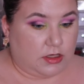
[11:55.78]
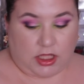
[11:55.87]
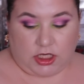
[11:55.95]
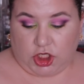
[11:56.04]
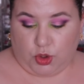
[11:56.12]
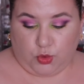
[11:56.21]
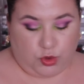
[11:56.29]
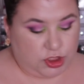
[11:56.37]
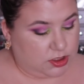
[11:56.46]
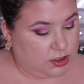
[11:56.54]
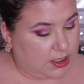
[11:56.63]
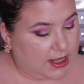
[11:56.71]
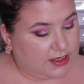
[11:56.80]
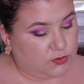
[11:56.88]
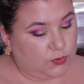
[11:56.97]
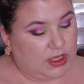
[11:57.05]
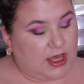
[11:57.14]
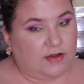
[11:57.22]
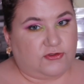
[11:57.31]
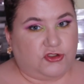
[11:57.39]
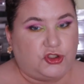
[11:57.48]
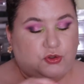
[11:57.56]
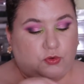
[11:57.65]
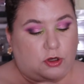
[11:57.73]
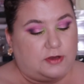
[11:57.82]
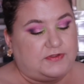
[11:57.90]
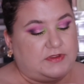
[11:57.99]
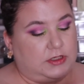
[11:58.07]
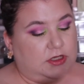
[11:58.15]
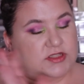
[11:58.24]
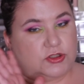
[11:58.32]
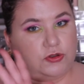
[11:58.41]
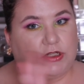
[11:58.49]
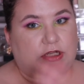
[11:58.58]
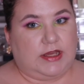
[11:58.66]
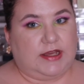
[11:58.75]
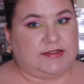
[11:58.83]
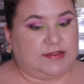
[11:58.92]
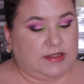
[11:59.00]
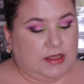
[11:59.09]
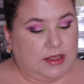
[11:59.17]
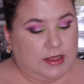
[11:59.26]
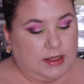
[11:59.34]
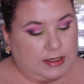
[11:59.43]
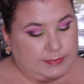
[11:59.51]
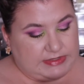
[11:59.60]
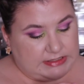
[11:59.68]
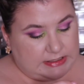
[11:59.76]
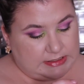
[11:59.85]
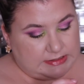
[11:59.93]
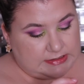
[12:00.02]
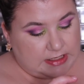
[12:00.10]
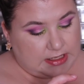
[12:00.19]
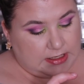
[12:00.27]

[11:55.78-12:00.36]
A nude. And we have 2 of the Lustre Glass lipsticks.